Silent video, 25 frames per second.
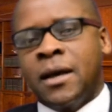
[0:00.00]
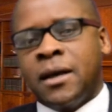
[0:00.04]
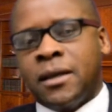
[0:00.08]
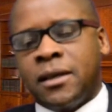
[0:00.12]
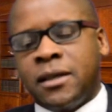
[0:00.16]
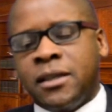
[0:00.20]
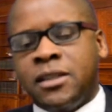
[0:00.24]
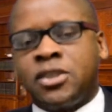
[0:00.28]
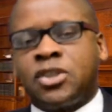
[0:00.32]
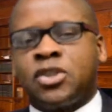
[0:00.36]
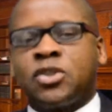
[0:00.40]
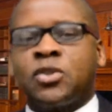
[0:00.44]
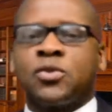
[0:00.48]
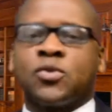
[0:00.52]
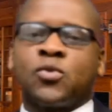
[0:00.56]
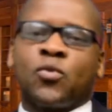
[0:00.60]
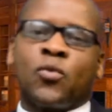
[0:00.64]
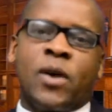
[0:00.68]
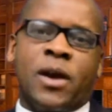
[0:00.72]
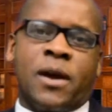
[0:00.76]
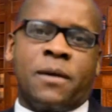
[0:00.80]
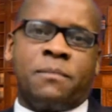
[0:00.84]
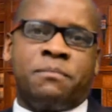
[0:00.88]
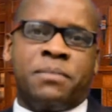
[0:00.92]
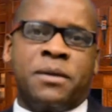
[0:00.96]
issues
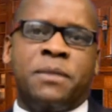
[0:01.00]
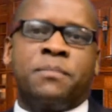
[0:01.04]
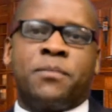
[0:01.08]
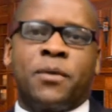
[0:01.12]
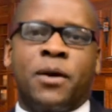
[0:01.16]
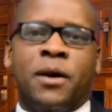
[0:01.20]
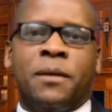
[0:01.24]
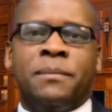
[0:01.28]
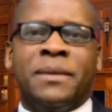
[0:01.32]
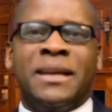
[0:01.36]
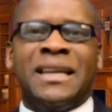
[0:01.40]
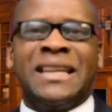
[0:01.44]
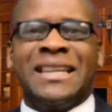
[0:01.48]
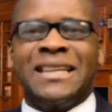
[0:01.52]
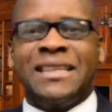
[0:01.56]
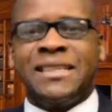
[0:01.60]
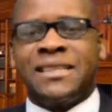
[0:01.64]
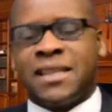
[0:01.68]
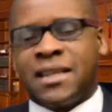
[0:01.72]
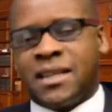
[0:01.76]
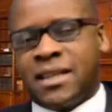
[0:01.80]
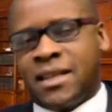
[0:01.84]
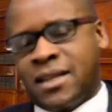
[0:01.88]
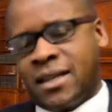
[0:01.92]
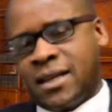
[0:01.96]
where people are being
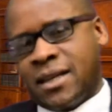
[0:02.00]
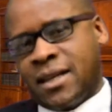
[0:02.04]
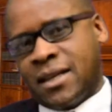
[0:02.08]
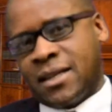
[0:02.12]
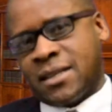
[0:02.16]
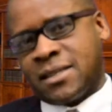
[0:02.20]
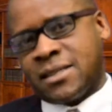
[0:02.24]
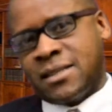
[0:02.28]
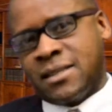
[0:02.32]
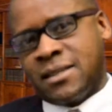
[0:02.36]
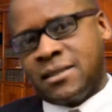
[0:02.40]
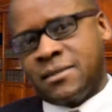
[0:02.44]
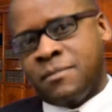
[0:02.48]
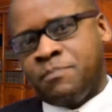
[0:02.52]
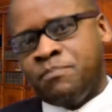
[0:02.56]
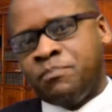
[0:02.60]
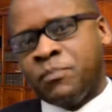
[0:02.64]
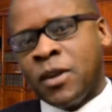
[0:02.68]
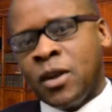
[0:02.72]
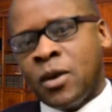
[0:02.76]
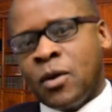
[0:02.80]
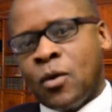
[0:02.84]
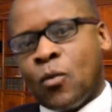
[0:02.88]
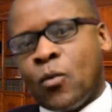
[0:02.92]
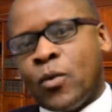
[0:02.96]
injured in an accident,
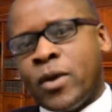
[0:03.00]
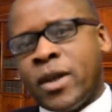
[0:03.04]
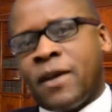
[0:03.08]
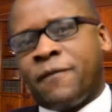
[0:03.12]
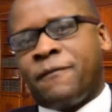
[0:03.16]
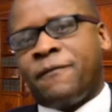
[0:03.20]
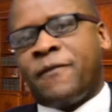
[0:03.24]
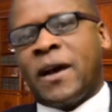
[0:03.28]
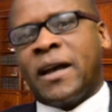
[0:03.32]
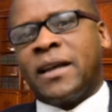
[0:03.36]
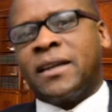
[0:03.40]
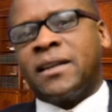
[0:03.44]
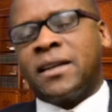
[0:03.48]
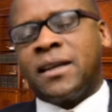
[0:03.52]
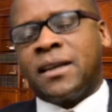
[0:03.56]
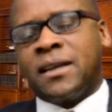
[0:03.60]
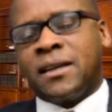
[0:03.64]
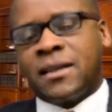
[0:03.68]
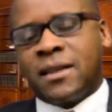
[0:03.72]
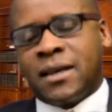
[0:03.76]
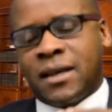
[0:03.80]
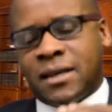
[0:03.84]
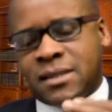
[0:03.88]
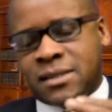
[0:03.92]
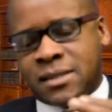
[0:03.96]
we are
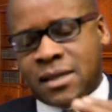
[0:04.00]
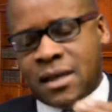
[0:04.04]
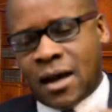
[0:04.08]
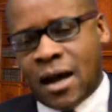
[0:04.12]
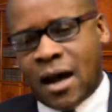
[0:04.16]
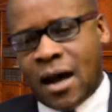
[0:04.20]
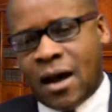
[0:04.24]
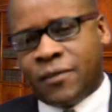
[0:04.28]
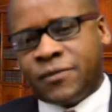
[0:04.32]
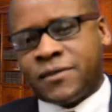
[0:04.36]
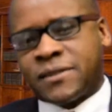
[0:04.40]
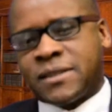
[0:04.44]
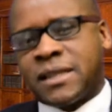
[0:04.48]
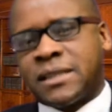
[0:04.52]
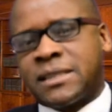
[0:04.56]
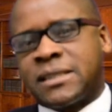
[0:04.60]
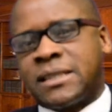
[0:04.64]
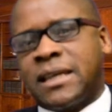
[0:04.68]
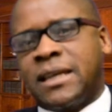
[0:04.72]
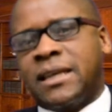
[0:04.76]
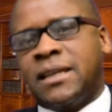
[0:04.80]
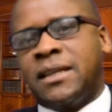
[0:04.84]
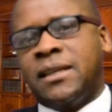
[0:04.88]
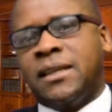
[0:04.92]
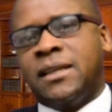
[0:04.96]
finding that after
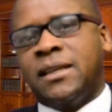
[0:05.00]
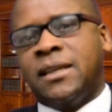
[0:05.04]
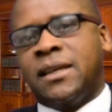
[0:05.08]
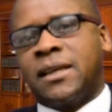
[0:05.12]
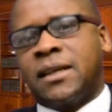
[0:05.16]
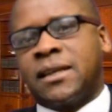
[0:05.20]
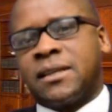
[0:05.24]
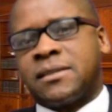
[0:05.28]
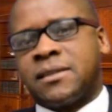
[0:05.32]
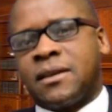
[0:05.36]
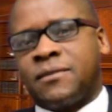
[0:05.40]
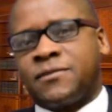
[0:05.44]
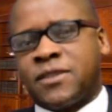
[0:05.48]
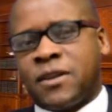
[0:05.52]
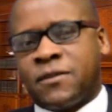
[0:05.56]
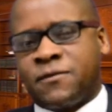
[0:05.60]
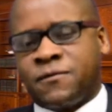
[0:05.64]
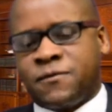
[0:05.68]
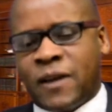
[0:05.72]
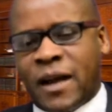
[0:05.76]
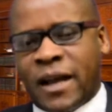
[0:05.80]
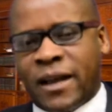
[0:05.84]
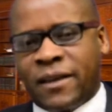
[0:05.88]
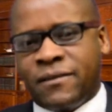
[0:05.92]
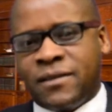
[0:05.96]
10 years, after
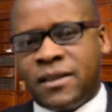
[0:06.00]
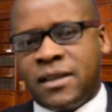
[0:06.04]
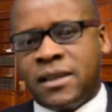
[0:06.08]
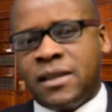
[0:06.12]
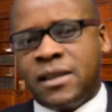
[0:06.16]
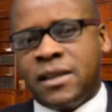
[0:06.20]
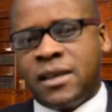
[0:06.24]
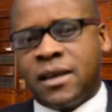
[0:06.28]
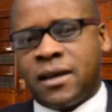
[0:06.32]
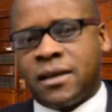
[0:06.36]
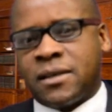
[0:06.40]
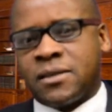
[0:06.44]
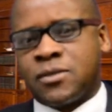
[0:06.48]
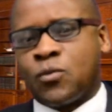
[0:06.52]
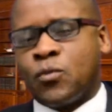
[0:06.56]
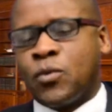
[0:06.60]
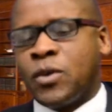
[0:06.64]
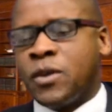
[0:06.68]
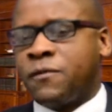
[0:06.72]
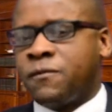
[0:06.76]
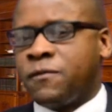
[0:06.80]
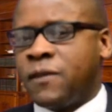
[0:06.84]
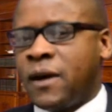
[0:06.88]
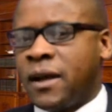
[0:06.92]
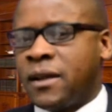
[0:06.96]
5 years,
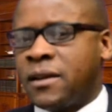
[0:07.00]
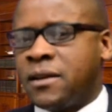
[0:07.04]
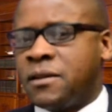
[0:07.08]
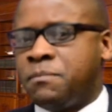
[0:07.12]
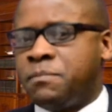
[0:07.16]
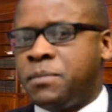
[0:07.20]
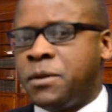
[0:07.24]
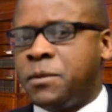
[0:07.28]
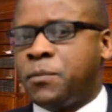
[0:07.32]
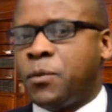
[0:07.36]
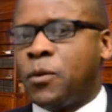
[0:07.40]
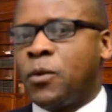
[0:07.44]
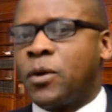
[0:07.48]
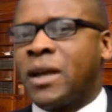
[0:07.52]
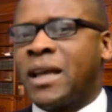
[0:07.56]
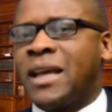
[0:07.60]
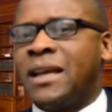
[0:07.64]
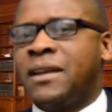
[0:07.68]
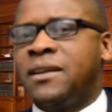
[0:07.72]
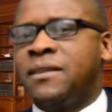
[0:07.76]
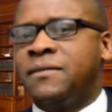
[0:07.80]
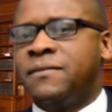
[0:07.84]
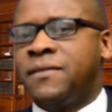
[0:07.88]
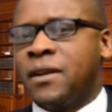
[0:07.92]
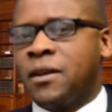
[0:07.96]
we find people
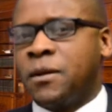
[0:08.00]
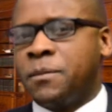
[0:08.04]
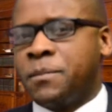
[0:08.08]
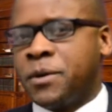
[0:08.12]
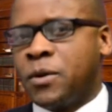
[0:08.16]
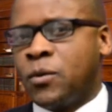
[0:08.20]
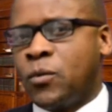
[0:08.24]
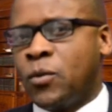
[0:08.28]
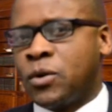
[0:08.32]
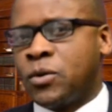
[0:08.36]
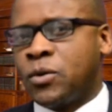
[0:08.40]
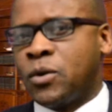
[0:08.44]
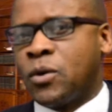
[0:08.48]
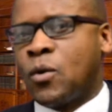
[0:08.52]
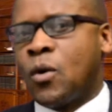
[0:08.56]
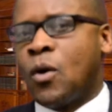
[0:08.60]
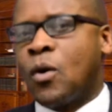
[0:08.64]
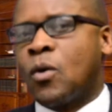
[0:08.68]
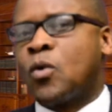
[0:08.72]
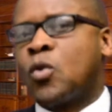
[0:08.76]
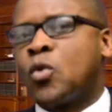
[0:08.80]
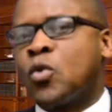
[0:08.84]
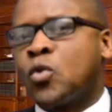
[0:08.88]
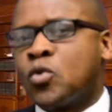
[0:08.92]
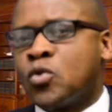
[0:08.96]
developing what we
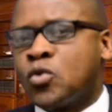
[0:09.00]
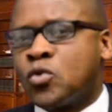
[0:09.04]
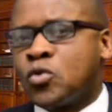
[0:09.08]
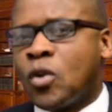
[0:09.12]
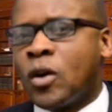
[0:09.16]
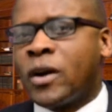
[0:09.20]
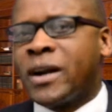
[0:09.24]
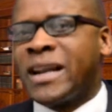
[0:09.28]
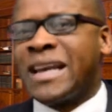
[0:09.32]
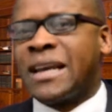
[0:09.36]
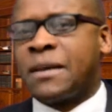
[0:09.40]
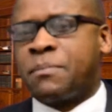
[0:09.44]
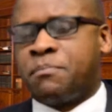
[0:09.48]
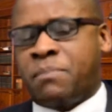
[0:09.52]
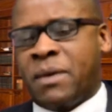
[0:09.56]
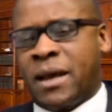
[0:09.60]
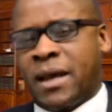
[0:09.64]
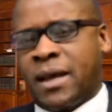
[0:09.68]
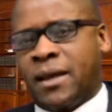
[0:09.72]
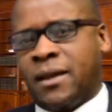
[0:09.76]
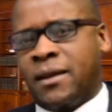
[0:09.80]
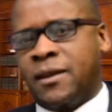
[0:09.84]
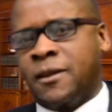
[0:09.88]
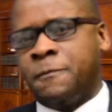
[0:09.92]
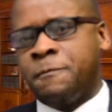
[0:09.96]
call chronic
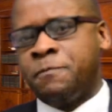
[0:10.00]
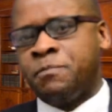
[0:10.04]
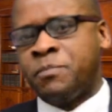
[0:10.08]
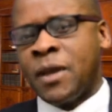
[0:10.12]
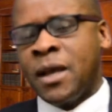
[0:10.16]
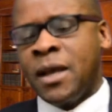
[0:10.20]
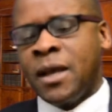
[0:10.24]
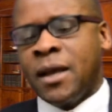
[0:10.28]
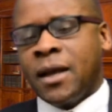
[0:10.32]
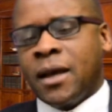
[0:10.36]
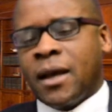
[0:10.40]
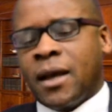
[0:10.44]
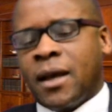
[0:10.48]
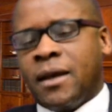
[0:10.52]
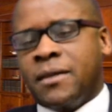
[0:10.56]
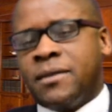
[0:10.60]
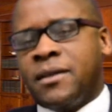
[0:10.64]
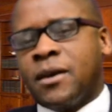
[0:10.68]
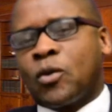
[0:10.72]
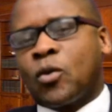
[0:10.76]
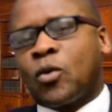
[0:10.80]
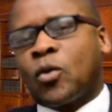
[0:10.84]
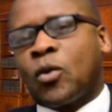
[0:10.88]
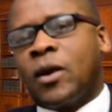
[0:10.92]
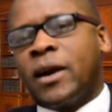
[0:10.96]
pain. And
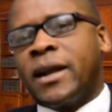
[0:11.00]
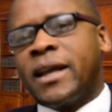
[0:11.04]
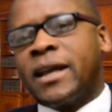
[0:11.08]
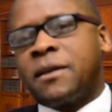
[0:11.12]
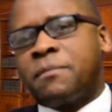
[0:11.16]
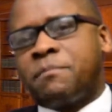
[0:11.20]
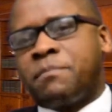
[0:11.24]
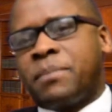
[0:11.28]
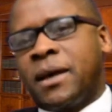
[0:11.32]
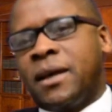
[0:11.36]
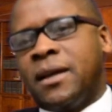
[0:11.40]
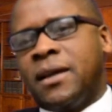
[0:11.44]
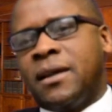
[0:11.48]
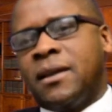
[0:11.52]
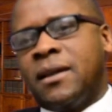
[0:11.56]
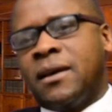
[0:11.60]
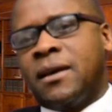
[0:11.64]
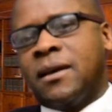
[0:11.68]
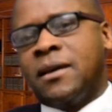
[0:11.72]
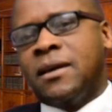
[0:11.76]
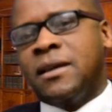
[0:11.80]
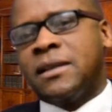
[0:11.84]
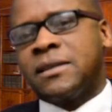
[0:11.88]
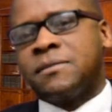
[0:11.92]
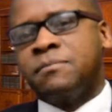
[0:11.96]
the chronic pain
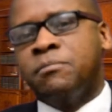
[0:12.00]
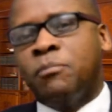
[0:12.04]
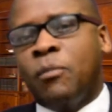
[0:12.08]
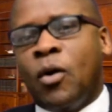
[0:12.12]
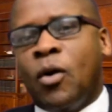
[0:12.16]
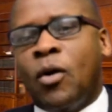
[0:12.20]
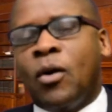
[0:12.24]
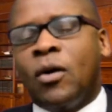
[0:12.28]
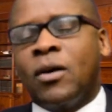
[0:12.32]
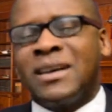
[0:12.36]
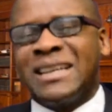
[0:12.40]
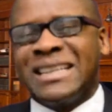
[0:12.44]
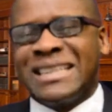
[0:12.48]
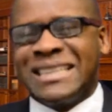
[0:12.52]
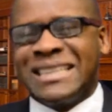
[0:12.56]
is more